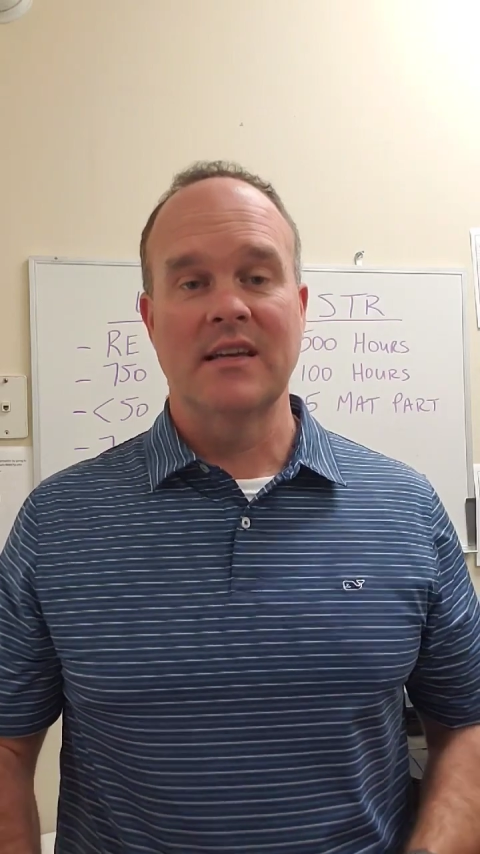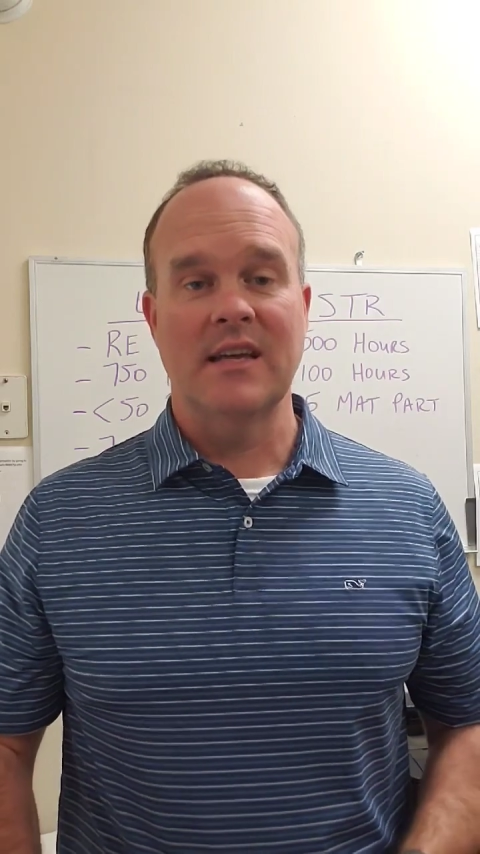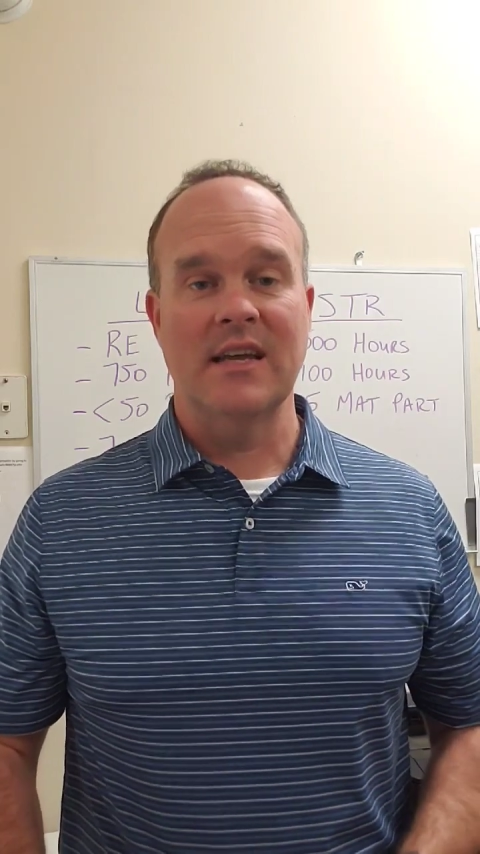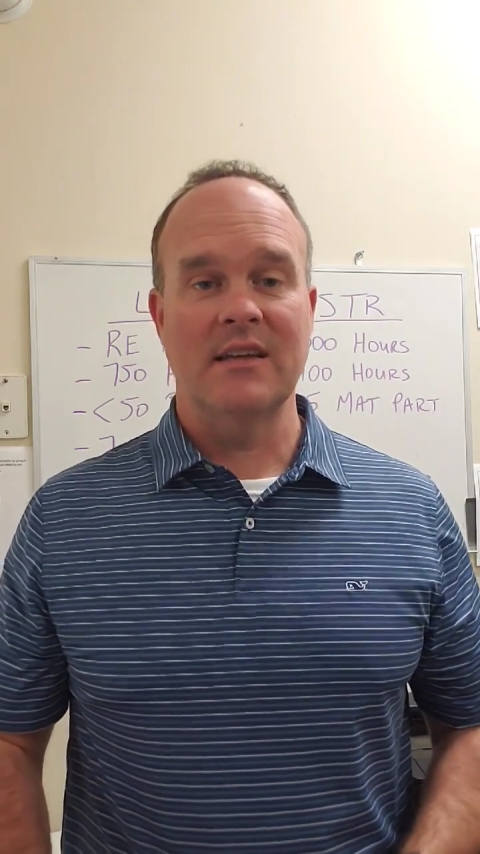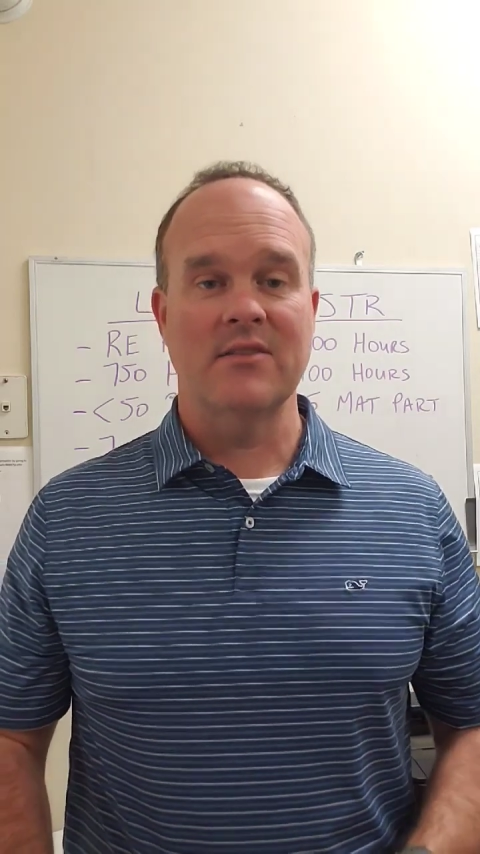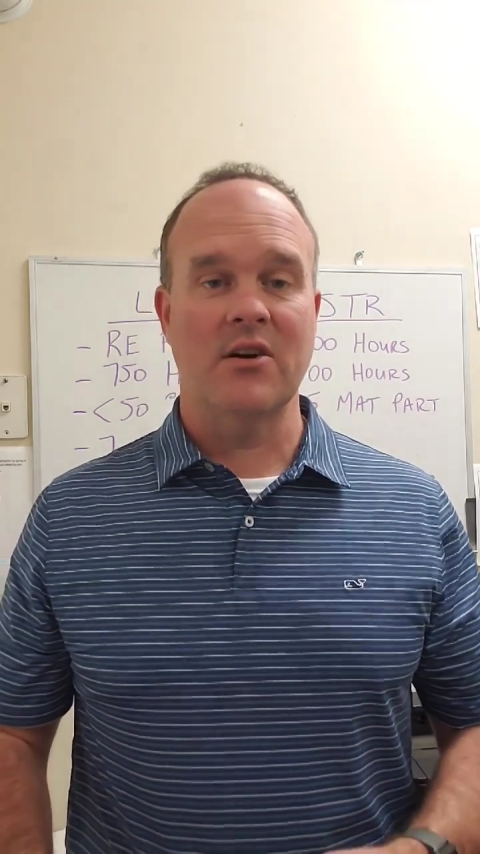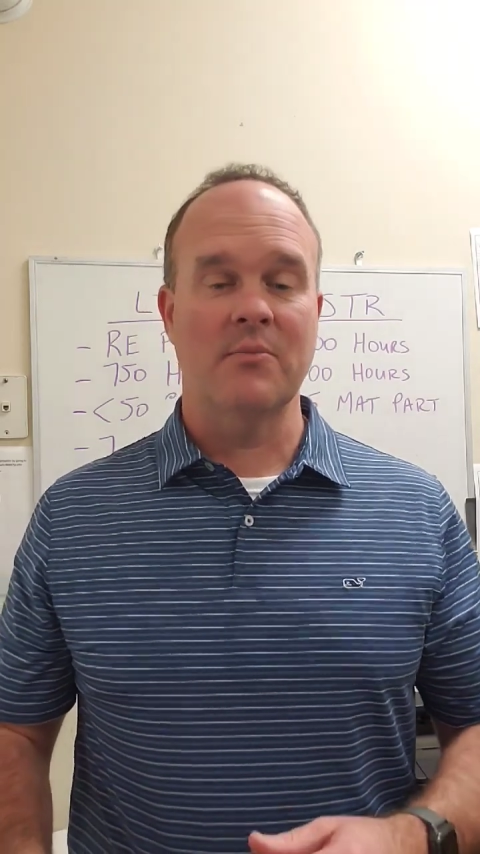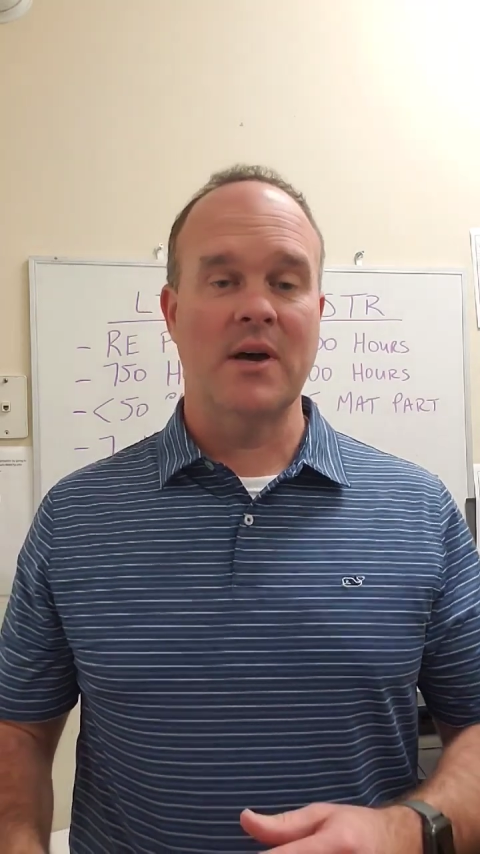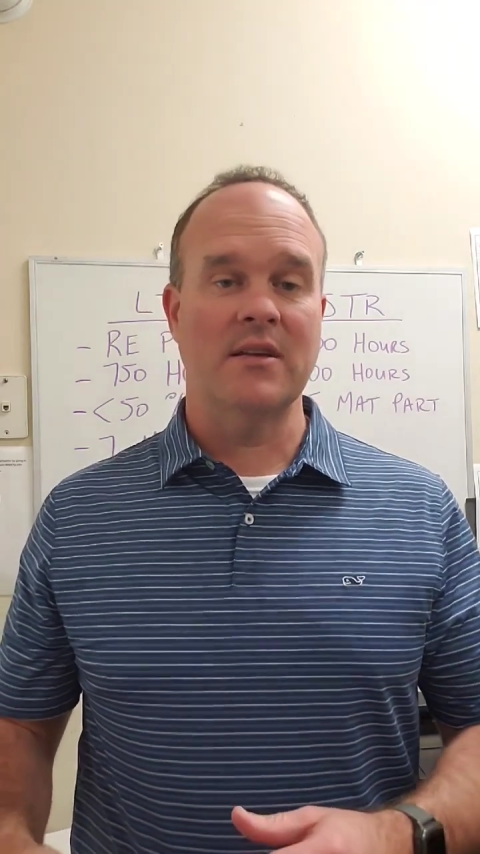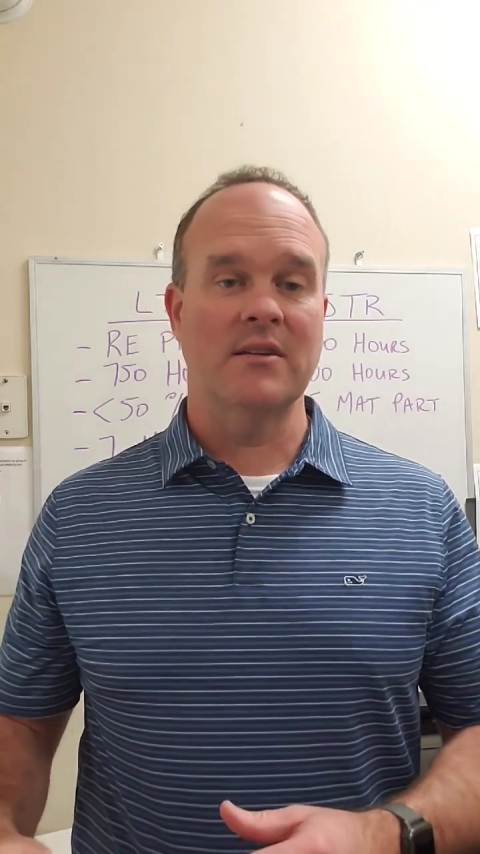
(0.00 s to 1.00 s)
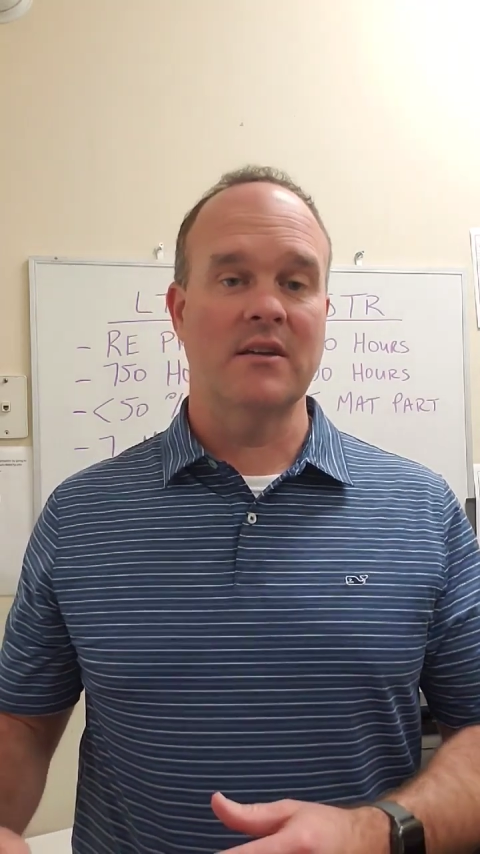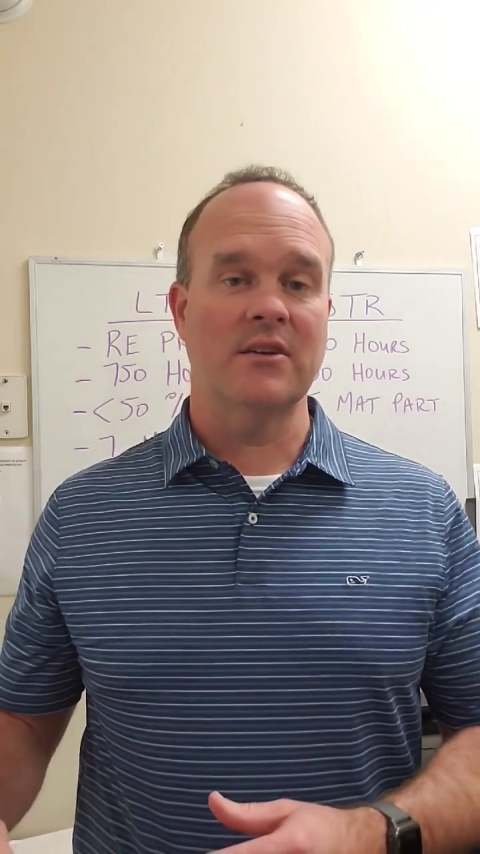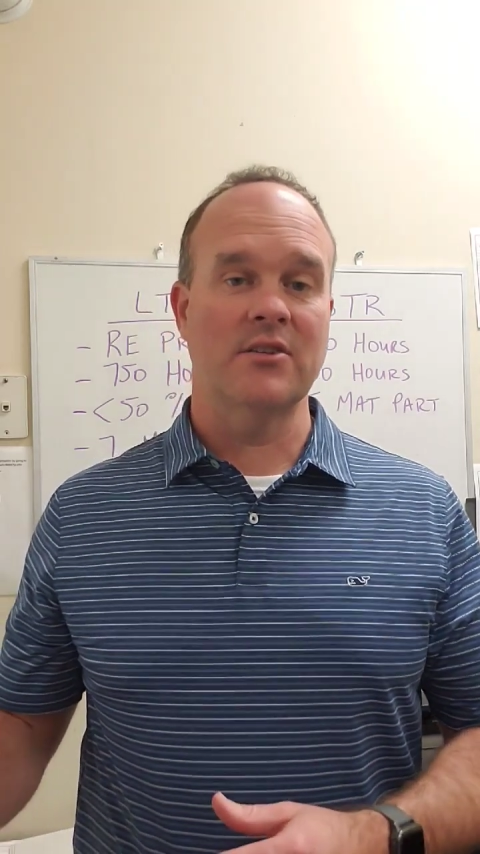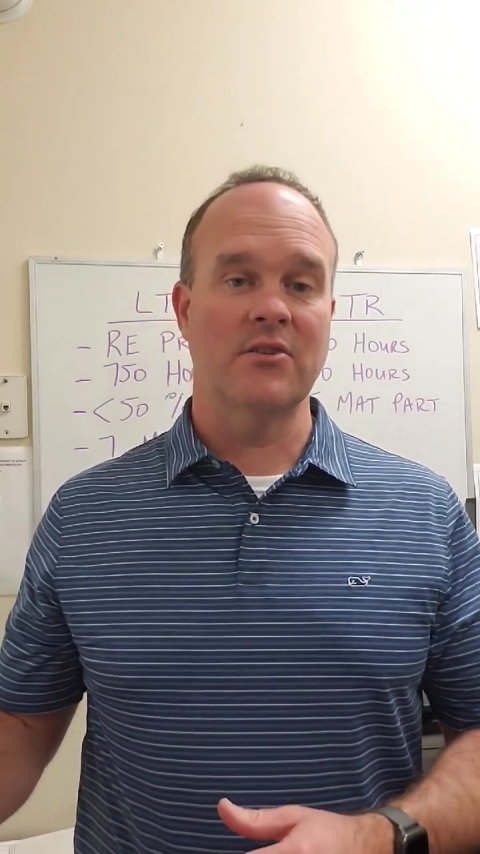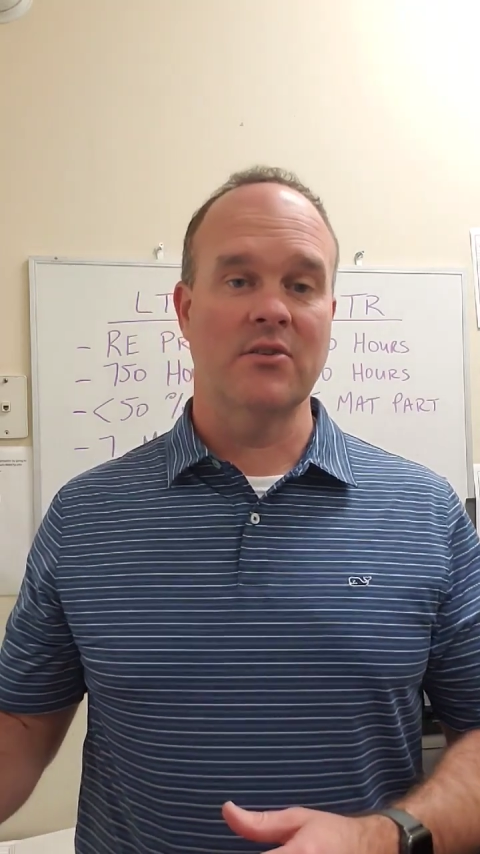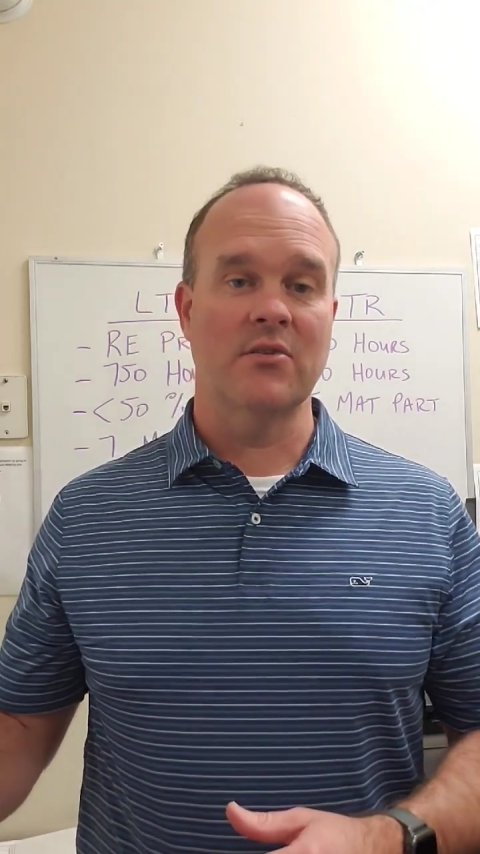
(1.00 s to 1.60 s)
And I talk about deducting your